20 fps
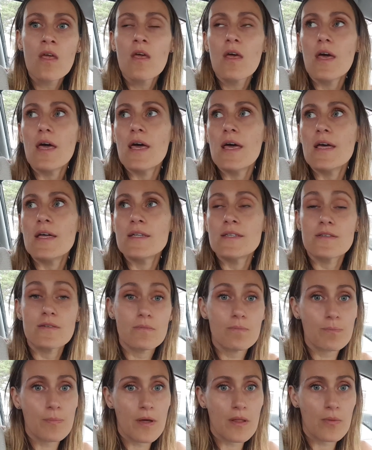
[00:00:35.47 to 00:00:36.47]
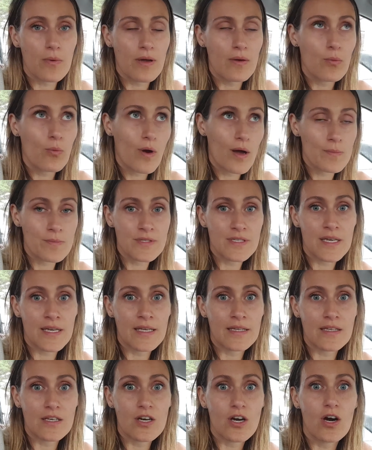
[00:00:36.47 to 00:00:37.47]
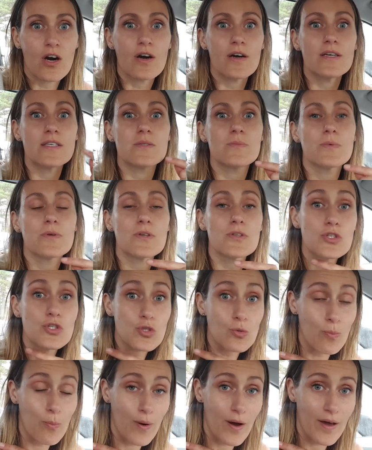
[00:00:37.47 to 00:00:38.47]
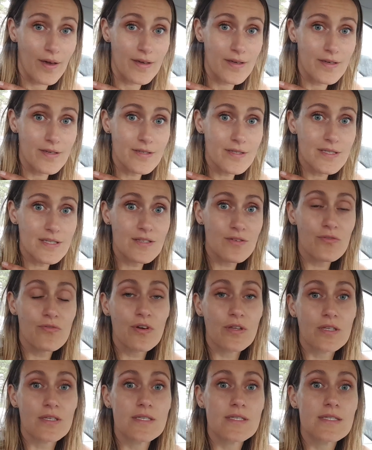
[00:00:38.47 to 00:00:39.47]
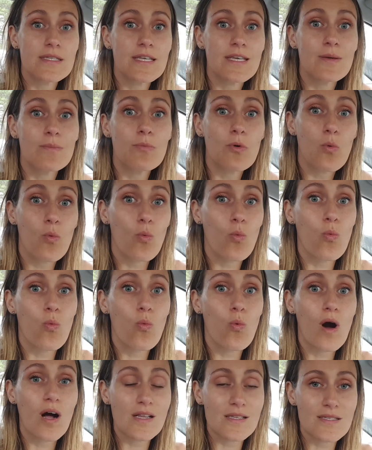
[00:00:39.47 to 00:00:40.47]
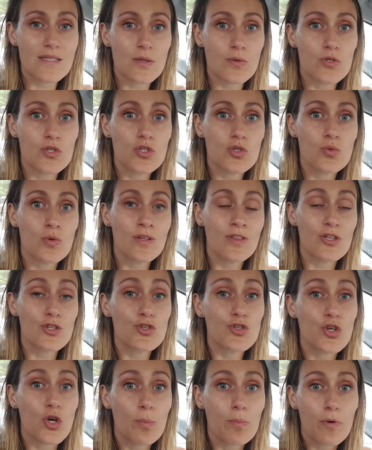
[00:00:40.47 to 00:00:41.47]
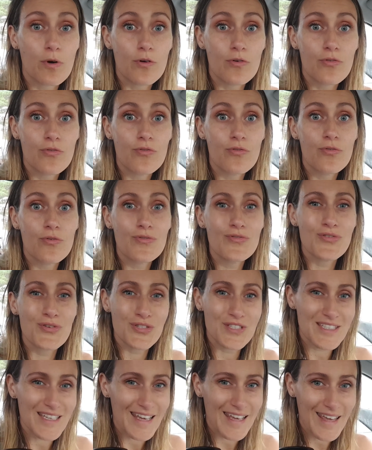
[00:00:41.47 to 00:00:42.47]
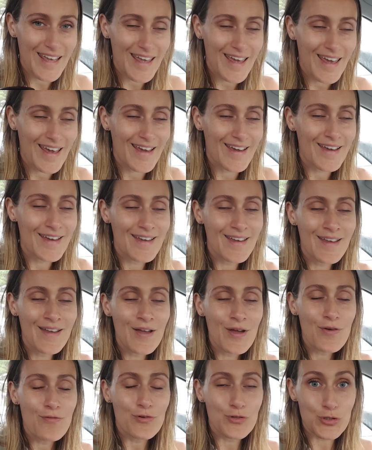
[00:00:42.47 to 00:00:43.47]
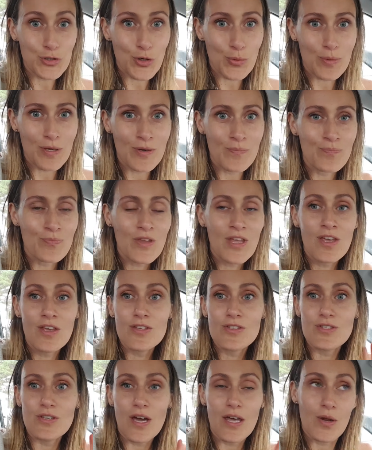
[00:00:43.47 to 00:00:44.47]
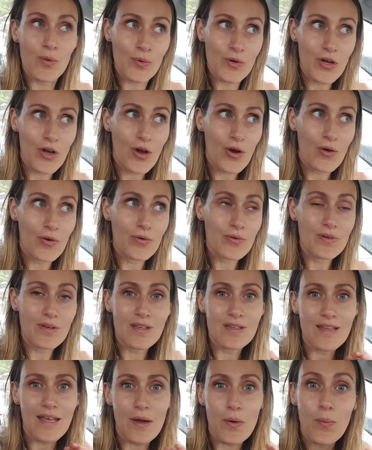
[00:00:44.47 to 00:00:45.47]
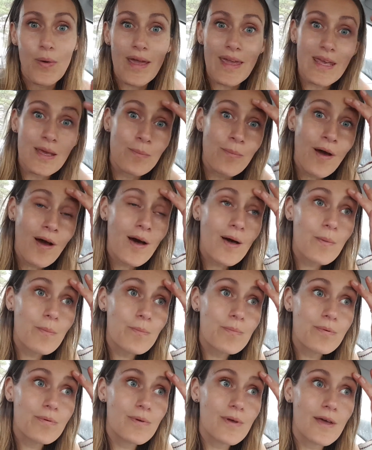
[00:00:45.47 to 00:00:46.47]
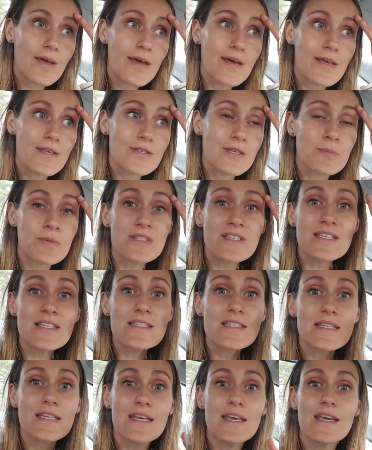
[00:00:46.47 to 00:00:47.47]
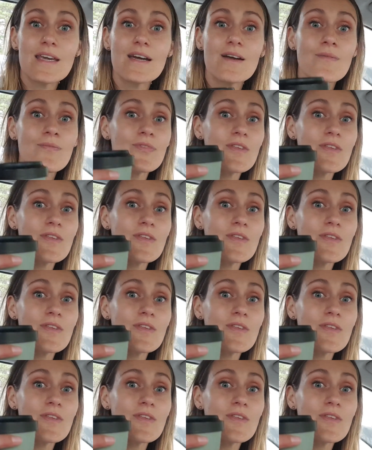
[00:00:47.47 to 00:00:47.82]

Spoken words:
And by the way, why I'm sitting in the car is because Tobias fell asleep whilst I was doing the drop off for daycare for Torbjörn. So I don't want to go and like wake him up. So I'm just going to sit here.